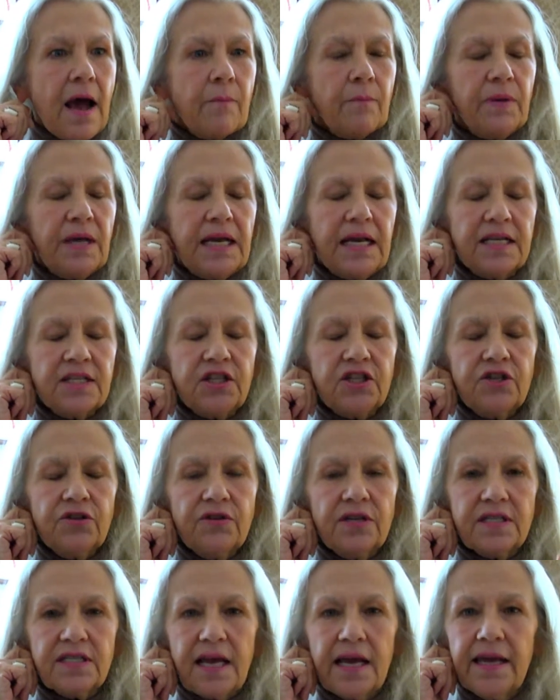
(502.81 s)
But as
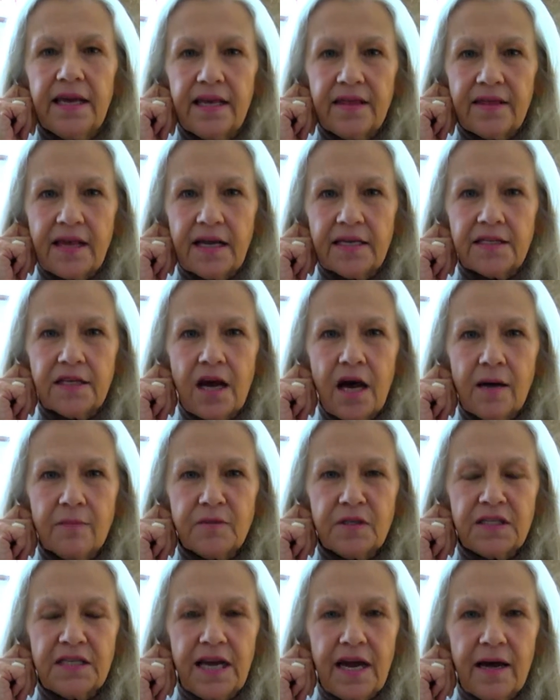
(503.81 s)
soon as I hit that top
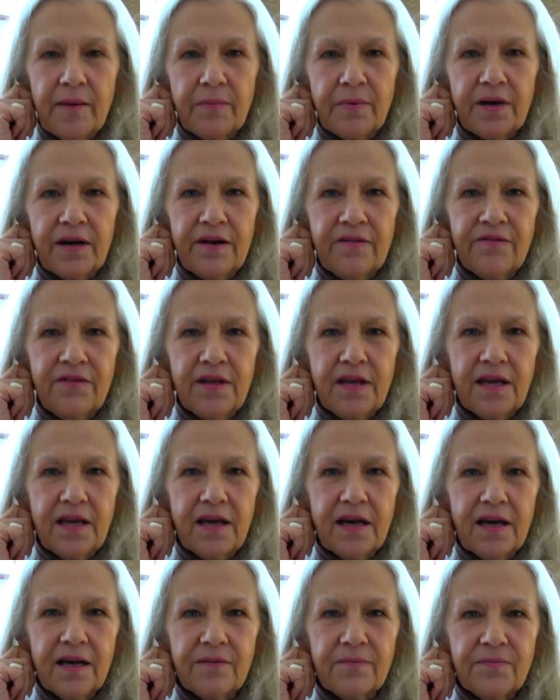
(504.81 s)
step of
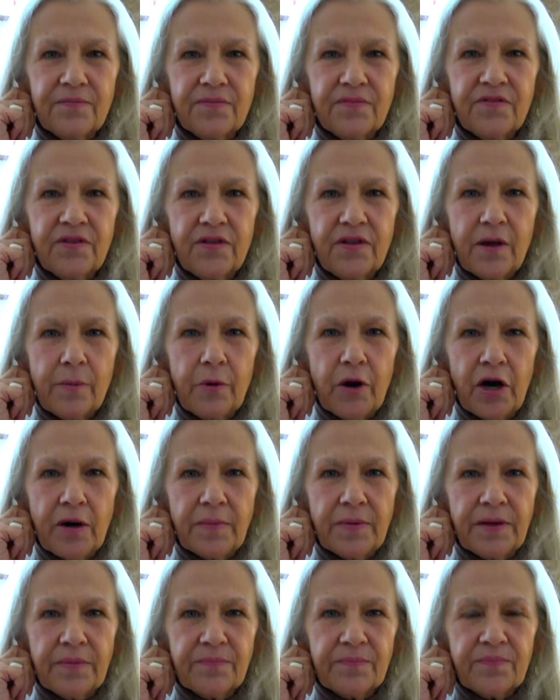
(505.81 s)
to the
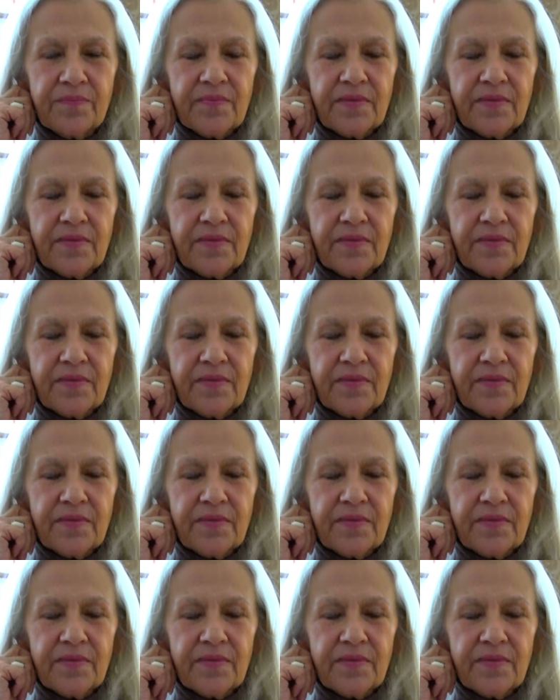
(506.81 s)
apartment,